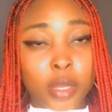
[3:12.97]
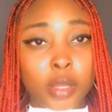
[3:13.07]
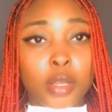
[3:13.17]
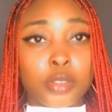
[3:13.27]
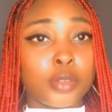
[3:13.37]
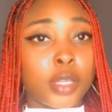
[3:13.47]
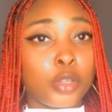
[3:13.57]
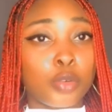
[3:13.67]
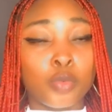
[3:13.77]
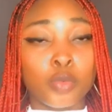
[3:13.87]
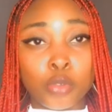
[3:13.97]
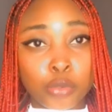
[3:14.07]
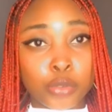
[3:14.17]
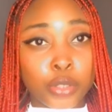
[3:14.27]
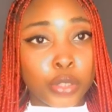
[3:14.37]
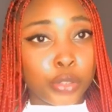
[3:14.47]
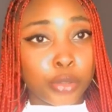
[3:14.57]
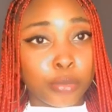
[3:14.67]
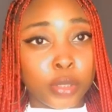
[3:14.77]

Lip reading: so that you won't lose your money.